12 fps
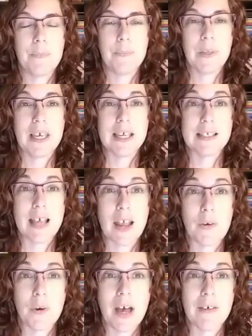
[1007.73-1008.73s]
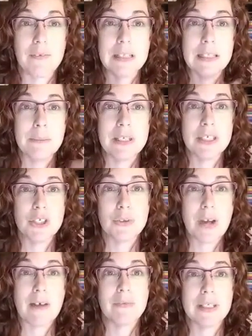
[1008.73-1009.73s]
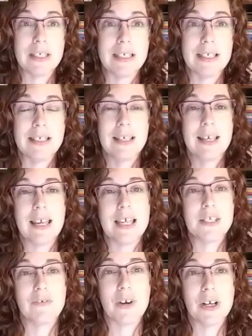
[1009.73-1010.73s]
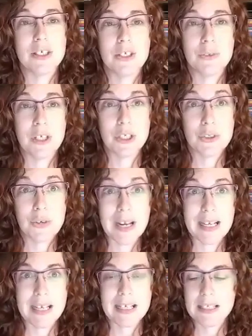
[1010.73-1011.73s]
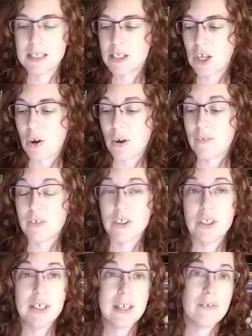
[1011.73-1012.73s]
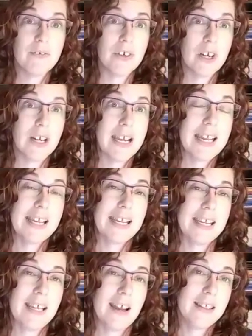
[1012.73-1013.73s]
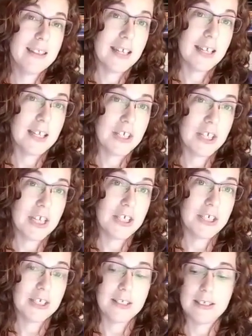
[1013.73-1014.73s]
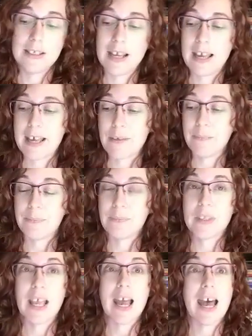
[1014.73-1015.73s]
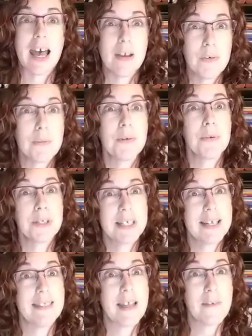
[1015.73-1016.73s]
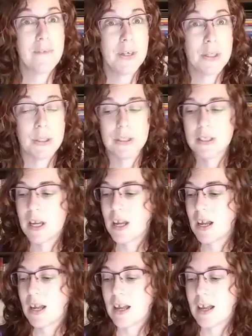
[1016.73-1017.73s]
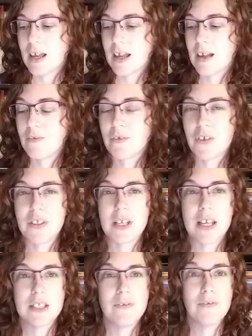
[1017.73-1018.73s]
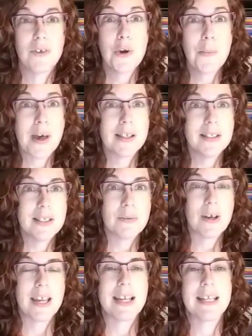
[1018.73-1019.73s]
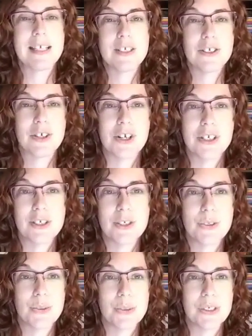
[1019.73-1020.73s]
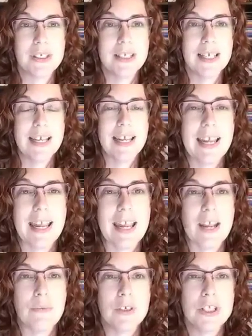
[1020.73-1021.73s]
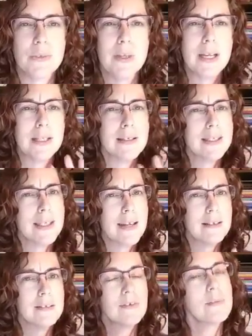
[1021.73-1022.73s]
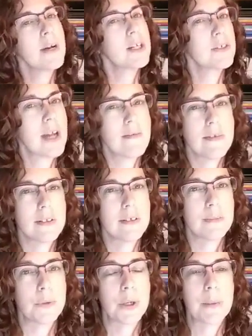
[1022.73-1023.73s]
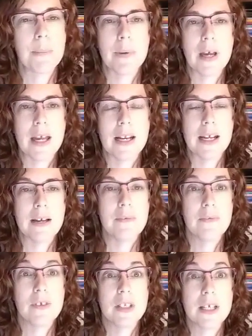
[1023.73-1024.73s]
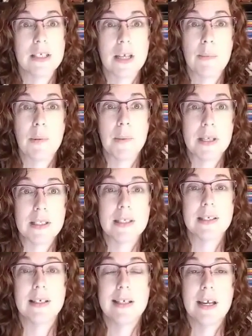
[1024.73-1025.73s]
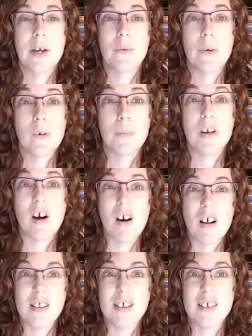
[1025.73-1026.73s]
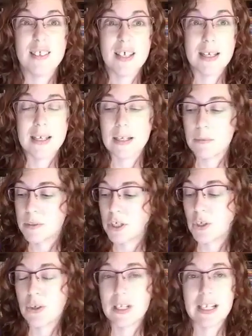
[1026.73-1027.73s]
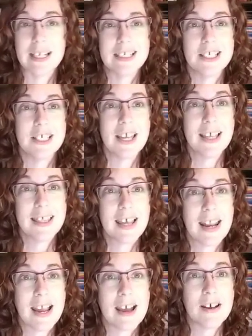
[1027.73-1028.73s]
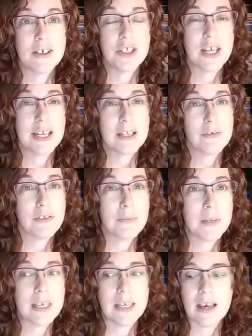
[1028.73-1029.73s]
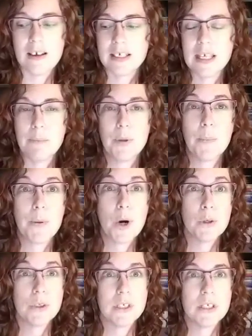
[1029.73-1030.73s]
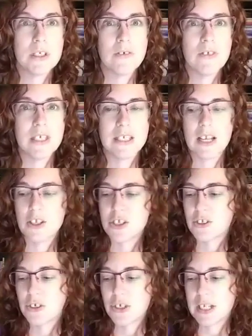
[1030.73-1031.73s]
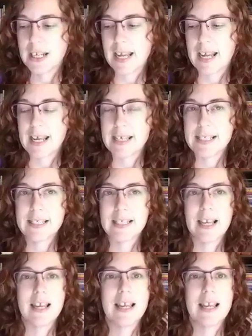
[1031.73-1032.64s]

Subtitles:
because I will have limited traveling as far as doing trainings. So if you're looking for any online education, I will be working in that field for the next few months while Hannah gets started into school. And once we get a little settled, we might travel a little more. But for the next couple months, we will be all online. So you can check that out, check in with me. I'll keep you posted over these next 30 days.